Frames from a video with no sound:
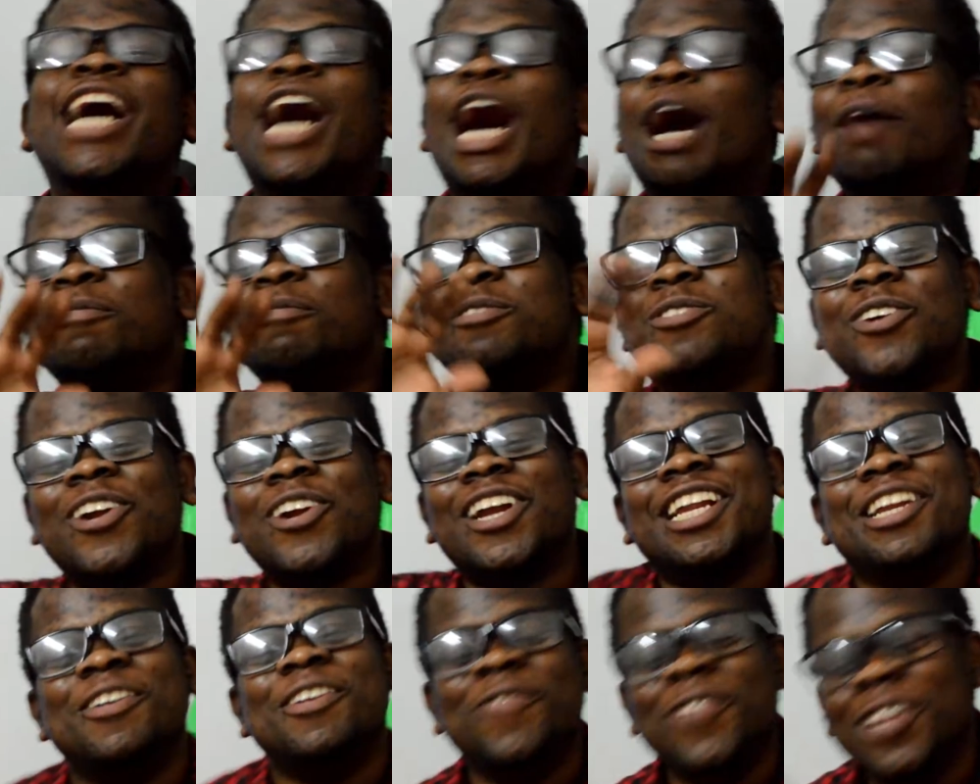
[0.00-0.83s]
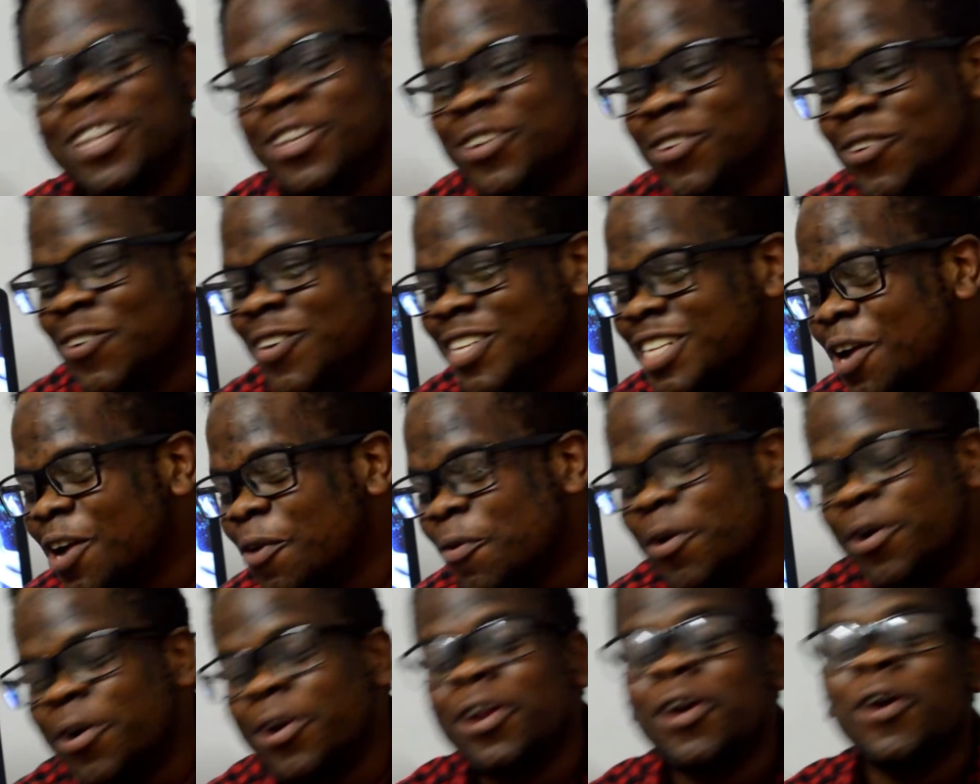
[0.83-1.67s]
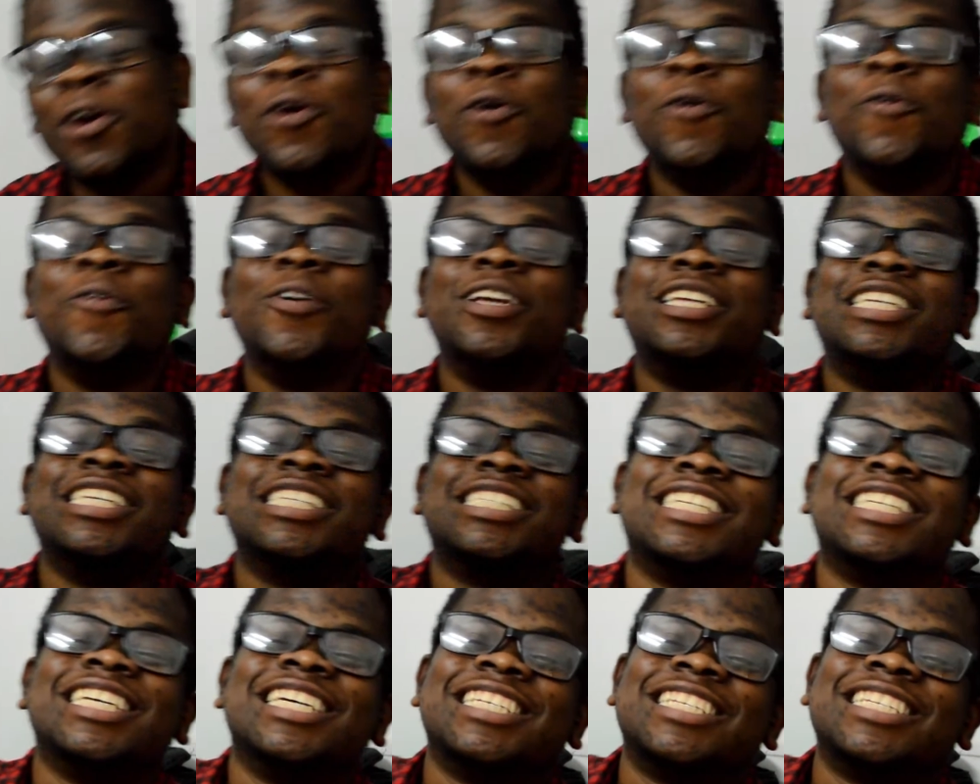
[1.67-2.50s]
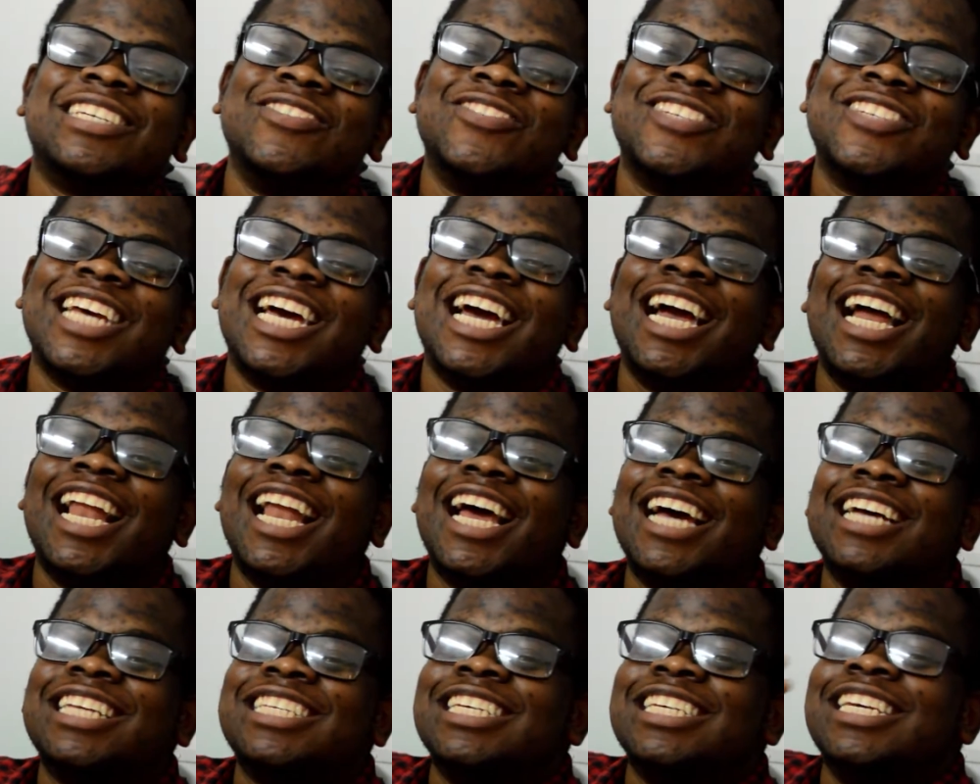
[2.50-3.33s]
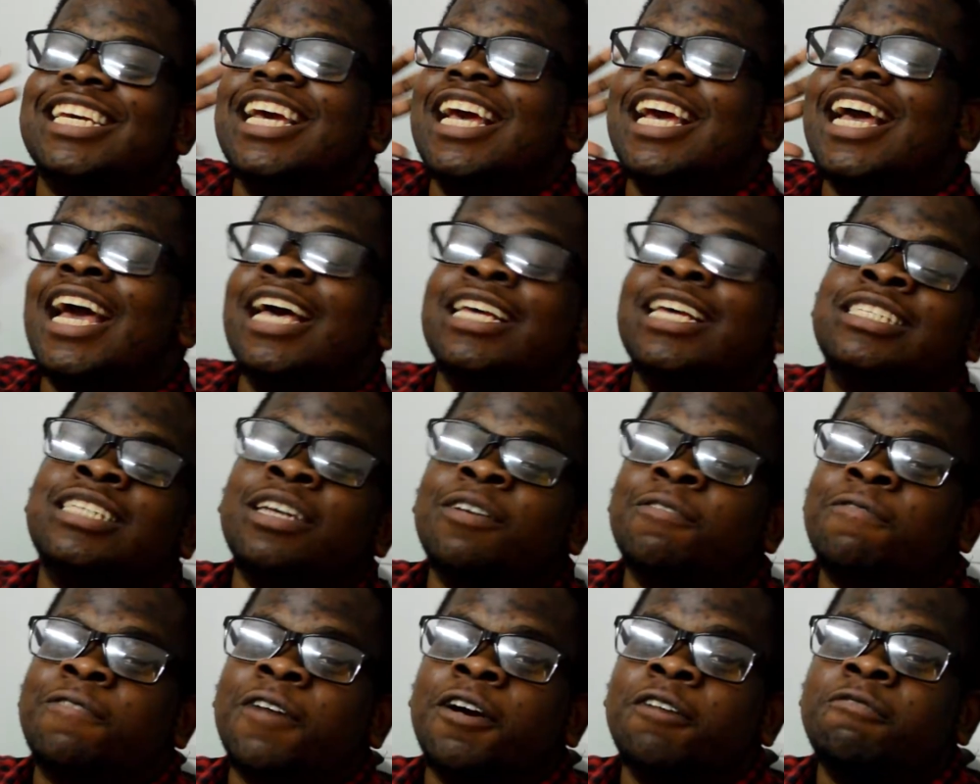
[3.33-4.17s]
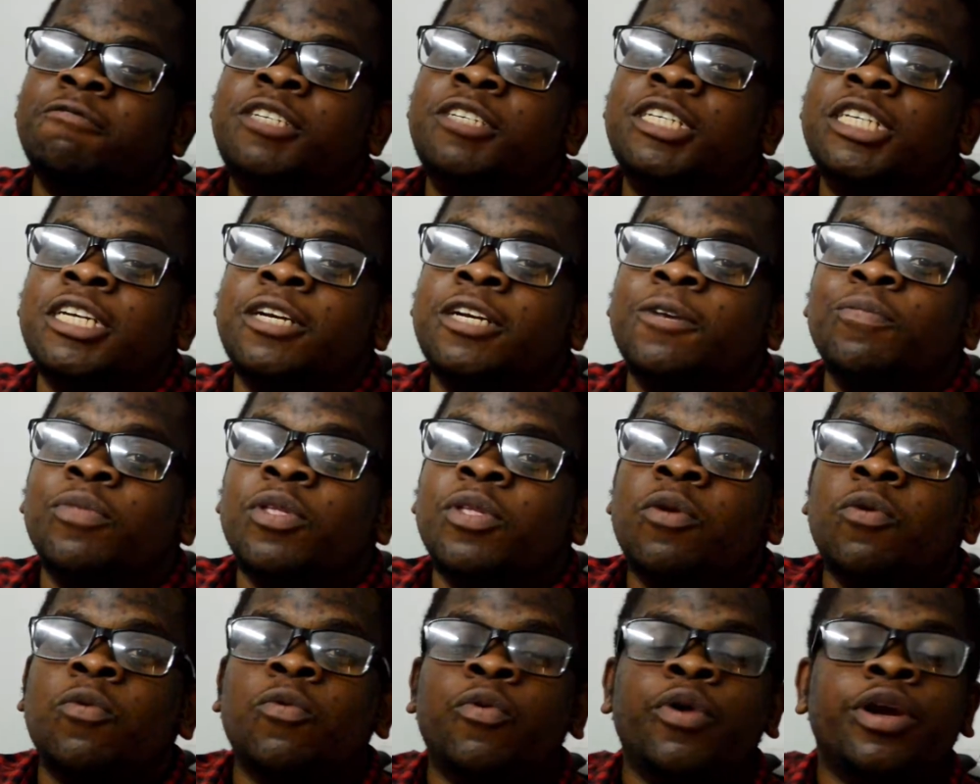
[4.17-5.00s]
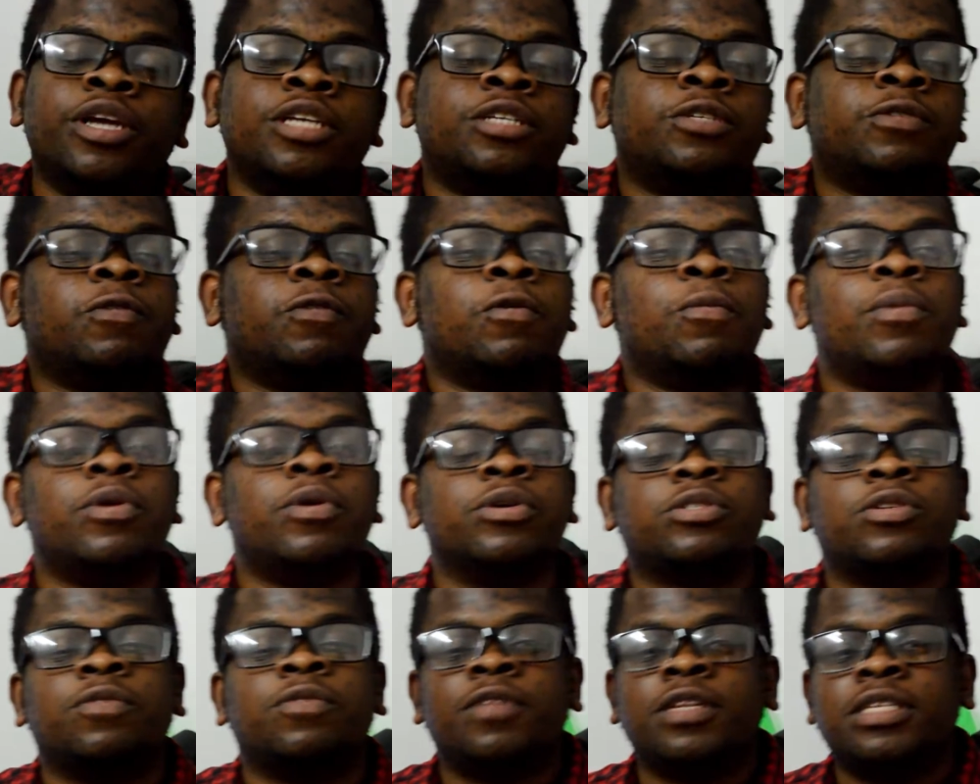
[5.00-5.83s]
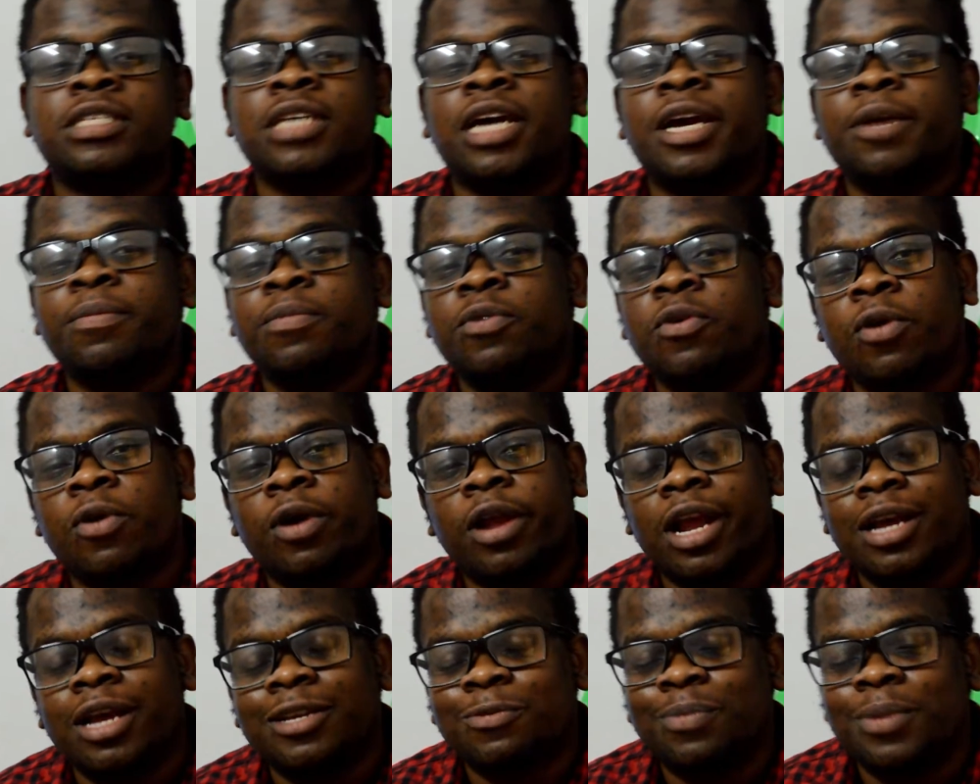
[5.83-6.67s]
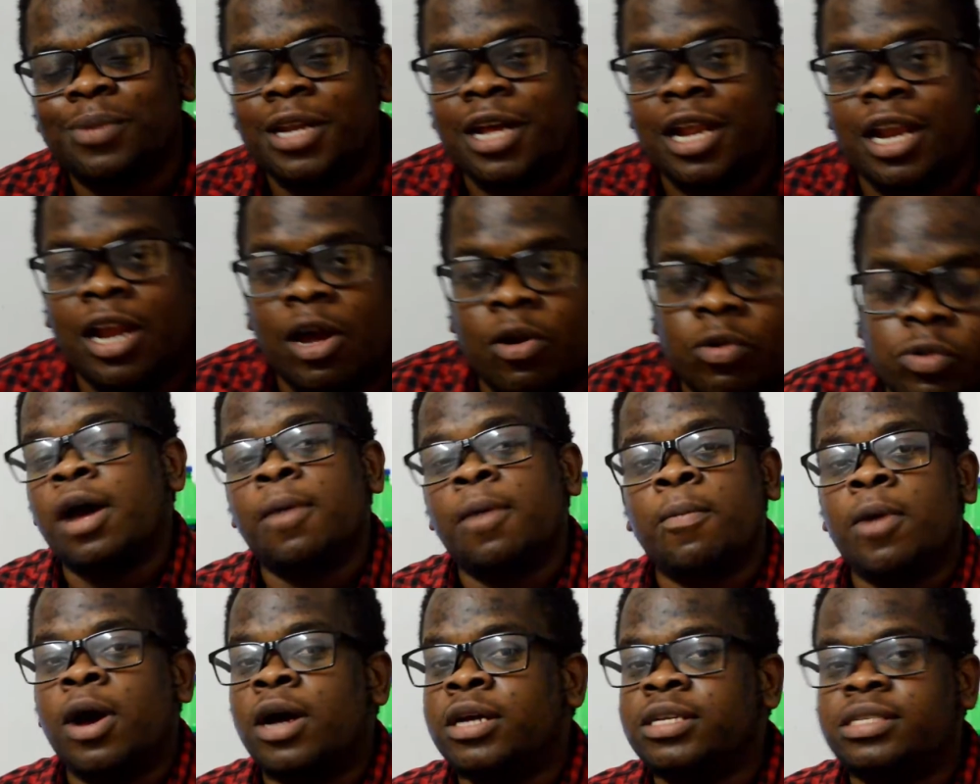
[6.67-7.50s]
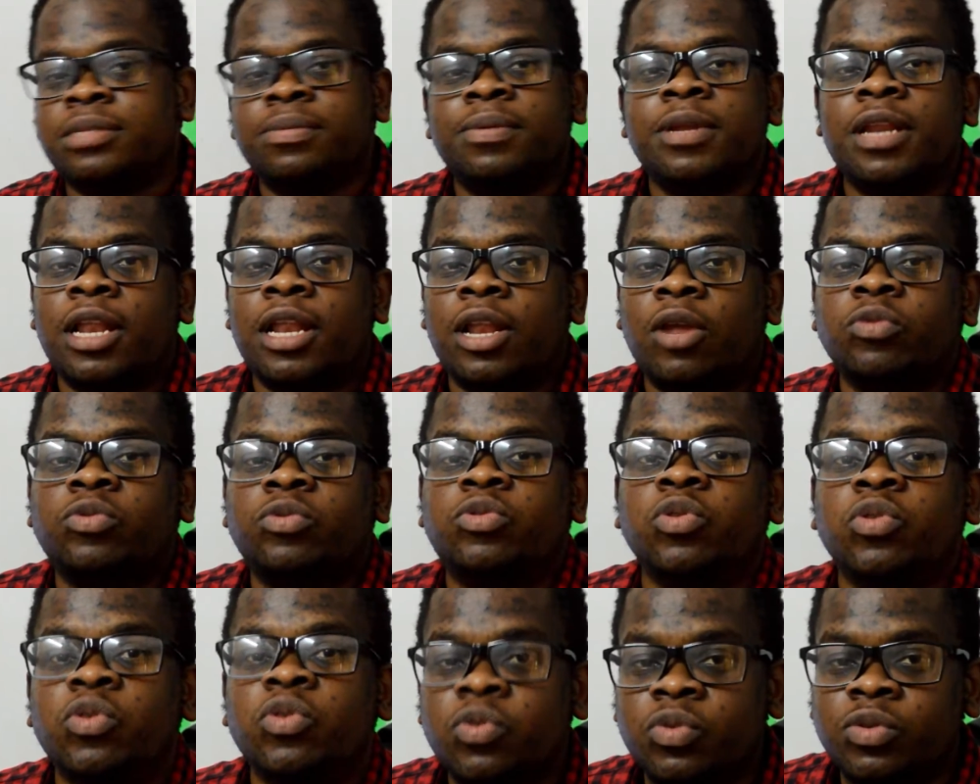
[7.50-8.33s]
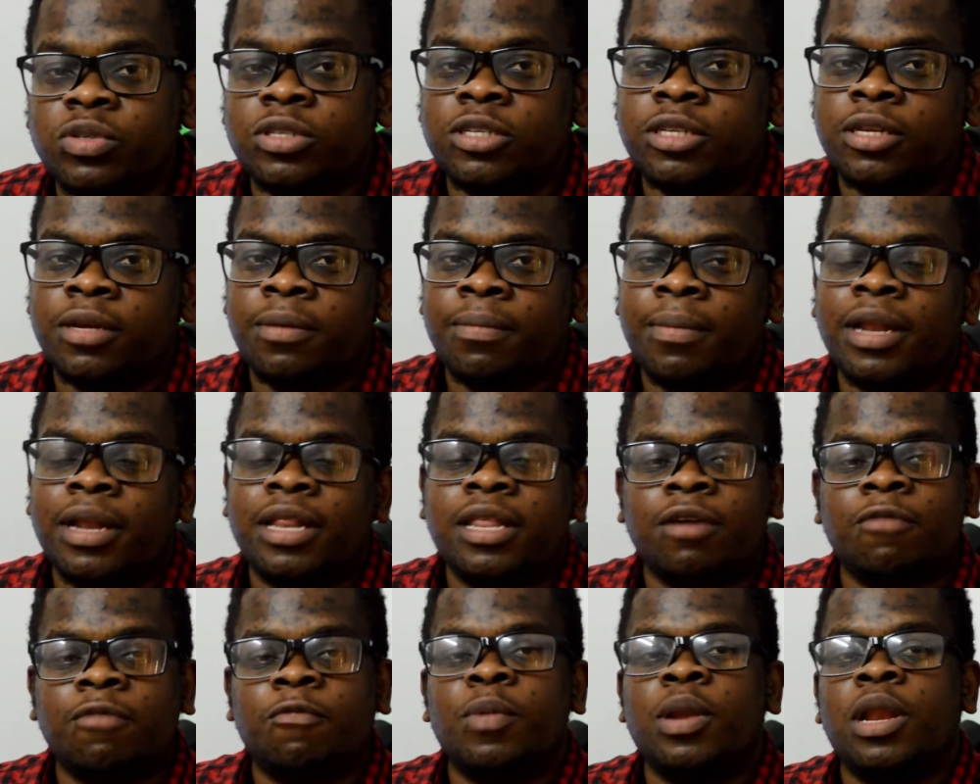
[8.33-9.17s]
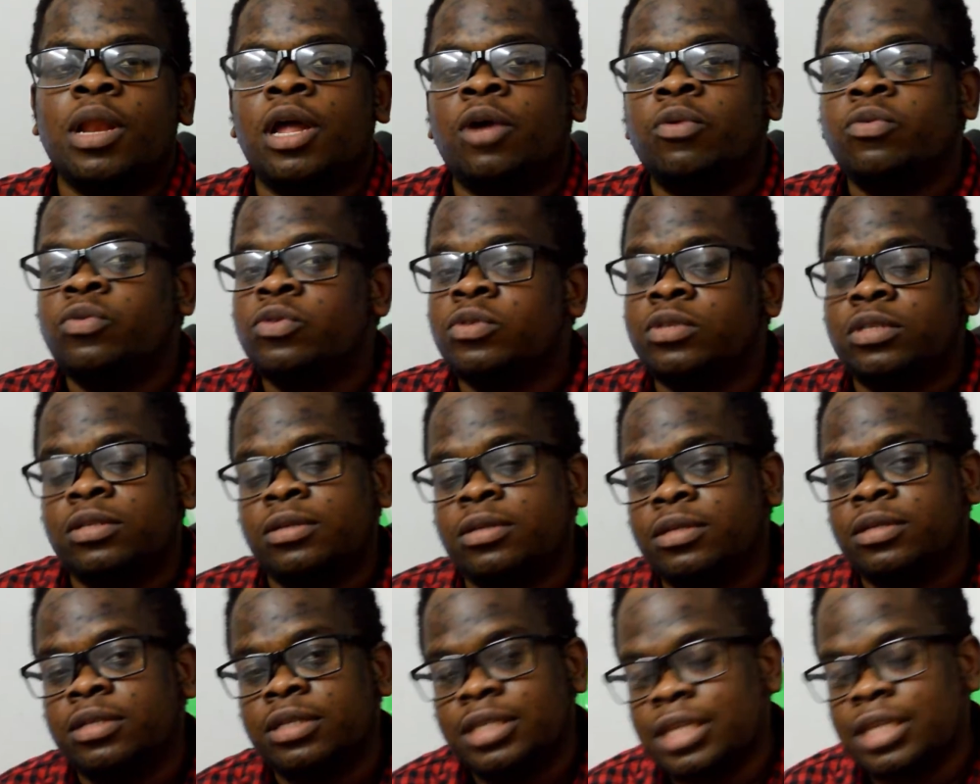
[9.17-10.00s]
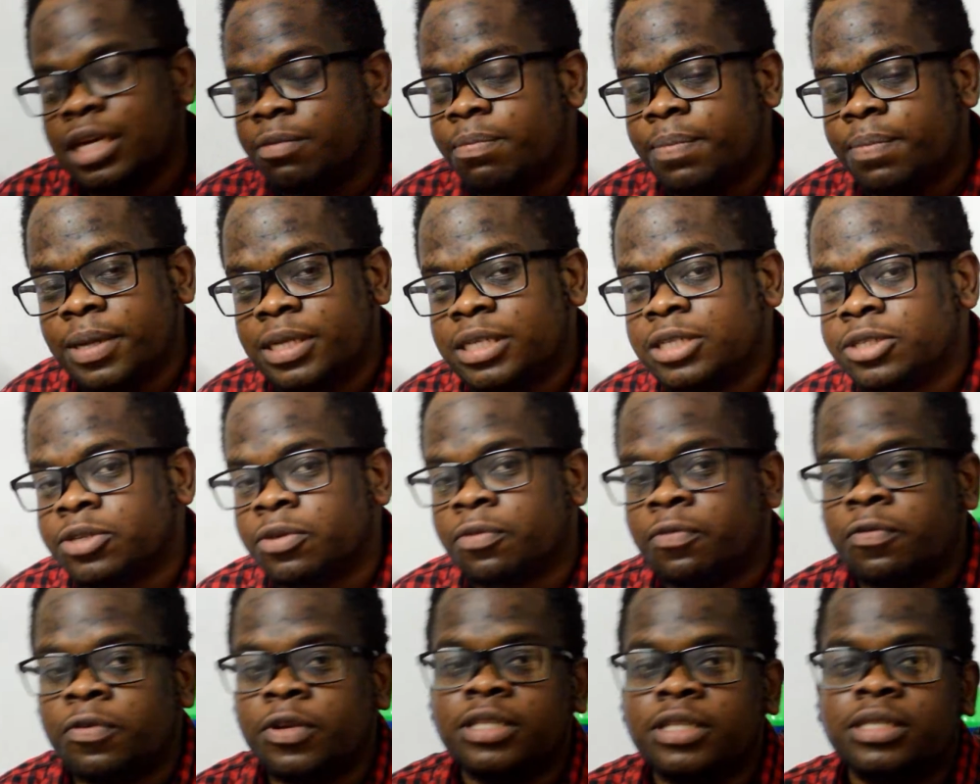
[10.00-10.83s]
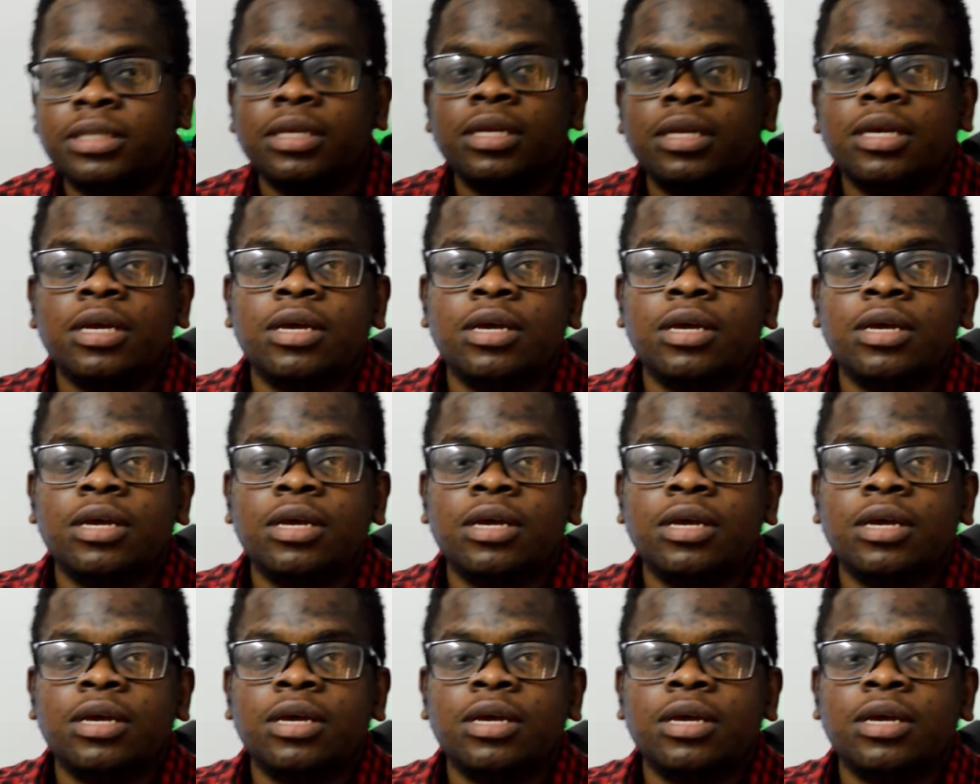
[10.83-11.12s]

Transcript: I'm sorry, I didn't mean to use that word, which is the Samsung Galaxy S10 5G, which for most of the time no one has been allowed to use, but they have been allowed to take pictures of it.